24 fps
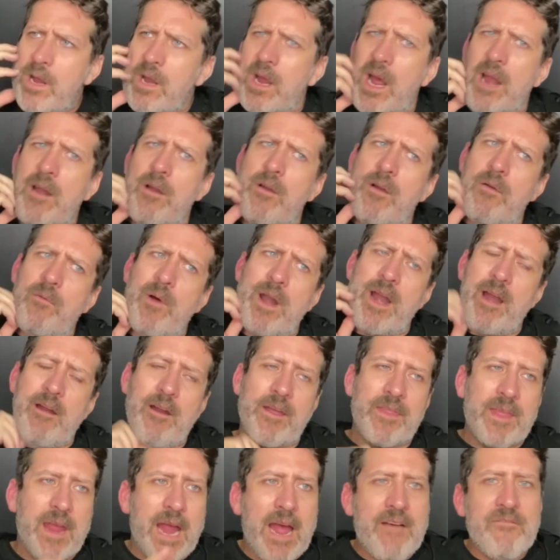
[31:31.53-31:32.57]
I don't know what area
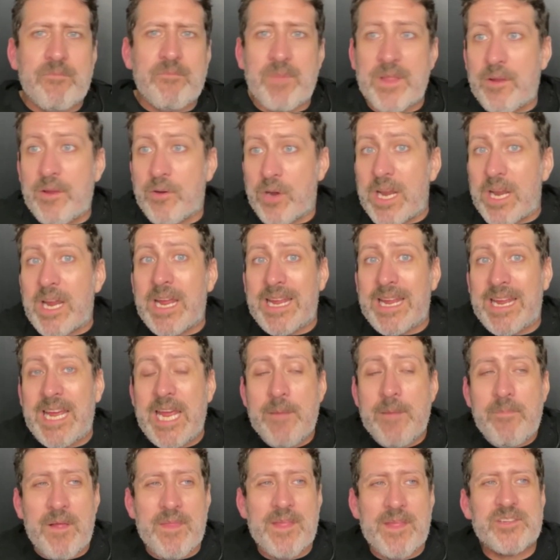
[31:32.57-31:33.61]
they have, but they're going to
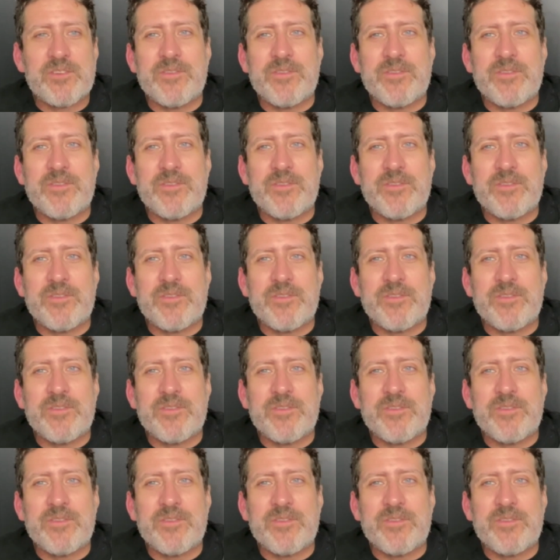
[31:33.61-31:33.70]
keep on that.